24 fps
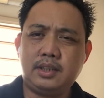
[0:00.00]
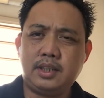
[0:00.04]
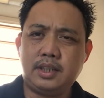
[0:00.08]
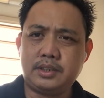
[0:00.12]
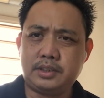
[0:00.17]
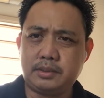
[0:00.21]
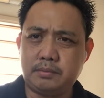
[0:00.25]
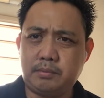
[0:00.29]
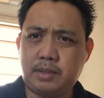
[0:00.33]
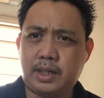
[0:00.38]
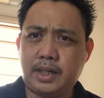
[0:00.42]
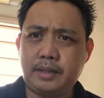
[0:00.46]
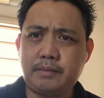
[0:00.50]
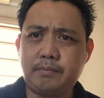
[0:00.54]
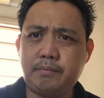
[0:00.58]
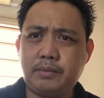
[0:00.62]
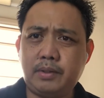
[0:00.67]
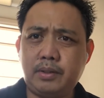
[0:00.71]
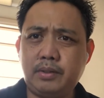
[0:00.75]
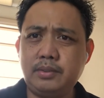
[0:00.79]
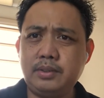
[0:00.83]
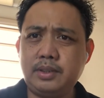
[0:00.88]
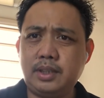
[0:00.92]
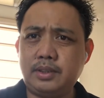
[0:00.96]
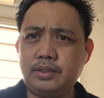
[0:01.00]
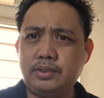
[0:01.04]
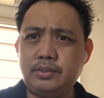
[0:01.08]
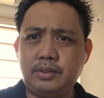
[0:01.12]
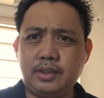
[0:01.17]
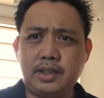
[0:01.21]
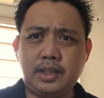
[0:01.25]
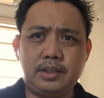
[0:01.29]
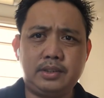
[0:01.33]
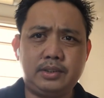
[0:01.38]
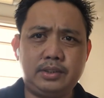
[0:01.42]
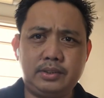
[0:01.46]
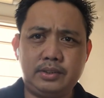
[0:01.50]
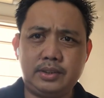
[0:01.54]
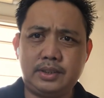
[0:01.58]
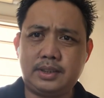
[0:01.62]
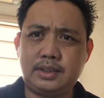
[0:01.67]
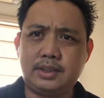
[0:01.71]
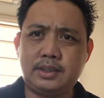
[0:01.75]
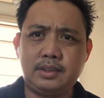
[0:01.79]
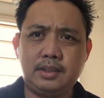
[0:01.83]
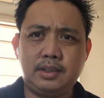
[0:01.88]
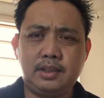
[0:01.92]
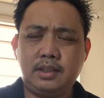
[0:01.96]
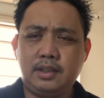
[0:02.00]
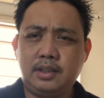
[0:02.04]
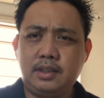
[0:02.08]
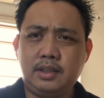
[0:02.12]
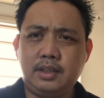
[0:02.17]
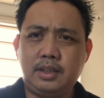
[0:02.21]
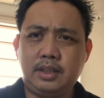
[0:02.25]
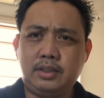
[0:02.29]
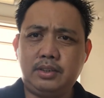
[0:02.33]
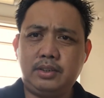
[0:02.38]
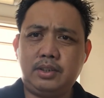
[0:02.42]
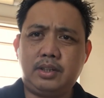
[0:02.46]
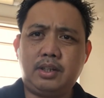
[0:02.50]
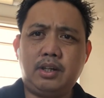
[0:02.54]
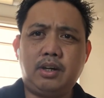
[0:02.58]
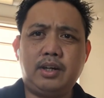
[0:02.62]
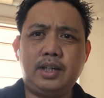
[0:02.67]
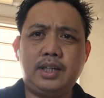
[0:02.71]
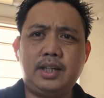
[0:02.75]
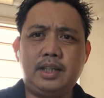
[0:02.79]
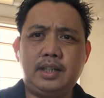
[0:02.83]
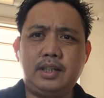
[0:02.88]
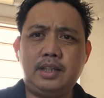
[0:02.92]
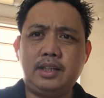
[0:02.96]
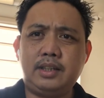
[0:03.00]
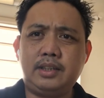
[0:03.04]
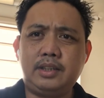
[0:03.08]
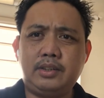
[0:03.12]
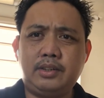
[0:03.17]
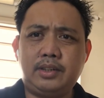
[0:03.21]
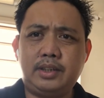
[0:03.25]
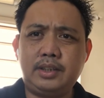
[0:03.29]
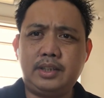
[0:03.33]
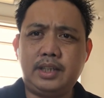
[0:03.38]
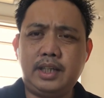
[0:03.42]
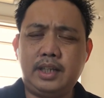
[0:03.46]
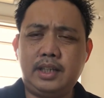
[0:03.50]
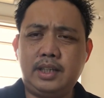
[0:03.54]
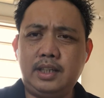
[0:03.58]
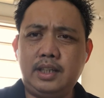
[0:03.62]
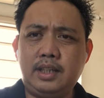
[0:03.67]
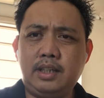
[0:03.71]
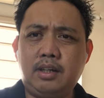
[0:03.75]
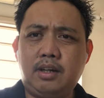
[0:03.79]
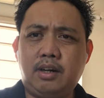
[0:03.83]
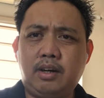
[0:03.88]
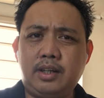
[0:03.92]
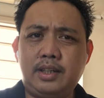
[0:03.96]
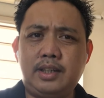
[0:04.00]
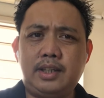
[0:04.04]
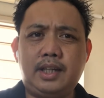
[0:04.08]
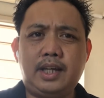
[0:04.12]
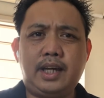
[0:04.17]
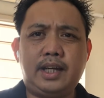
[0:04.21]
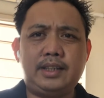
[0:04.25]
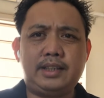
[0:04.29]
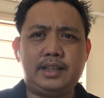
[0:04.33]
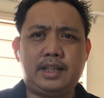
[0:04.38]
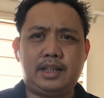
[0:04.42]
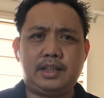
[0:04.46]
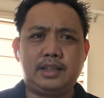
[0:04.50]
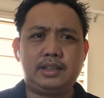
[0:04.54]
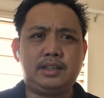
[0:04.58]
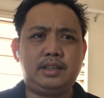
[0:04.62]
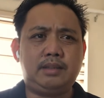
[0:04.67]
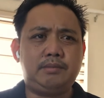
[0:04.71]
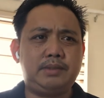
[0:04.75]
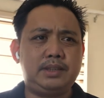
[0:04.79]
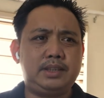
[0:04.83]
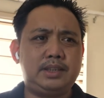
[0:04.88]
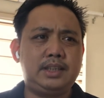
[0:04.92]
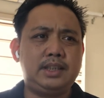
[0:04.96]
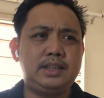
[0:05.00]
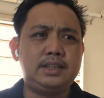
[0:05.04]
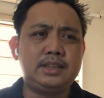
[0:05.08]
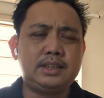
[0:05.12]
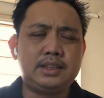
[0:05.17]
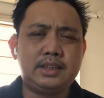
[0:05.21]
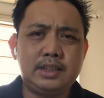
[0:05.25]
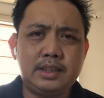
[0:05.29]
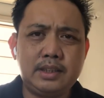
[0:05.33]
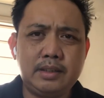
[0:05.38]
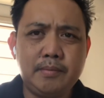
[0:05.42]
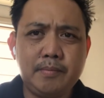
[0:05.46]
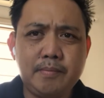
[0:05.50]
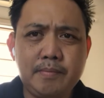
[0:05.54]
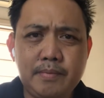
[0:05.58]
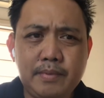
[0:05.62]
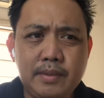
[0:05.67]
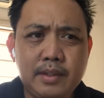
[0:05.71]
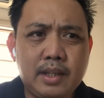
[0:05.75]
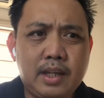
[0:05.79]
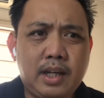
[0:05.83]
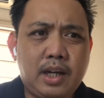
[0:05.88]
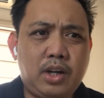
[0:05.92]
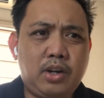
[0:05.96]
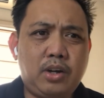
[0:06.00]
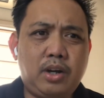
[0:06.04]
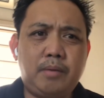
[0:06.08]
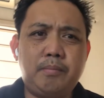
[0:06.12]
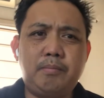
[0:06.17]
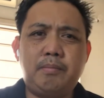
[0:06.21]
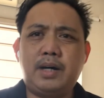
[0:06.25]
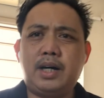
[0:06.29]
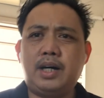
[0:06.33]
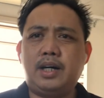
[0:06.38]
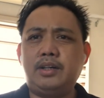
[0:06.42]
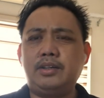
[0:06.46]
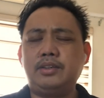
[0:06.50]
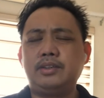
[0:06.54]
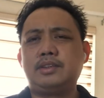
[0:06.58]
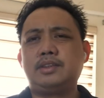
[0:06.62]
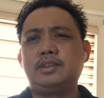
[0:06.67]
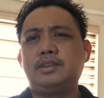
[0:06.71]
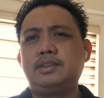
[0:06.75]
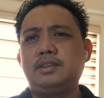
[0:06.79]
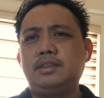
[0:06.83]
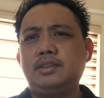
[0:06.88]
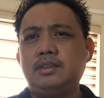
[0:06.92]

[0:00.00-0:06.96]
a smartphone that you can use in your daily online activities. How about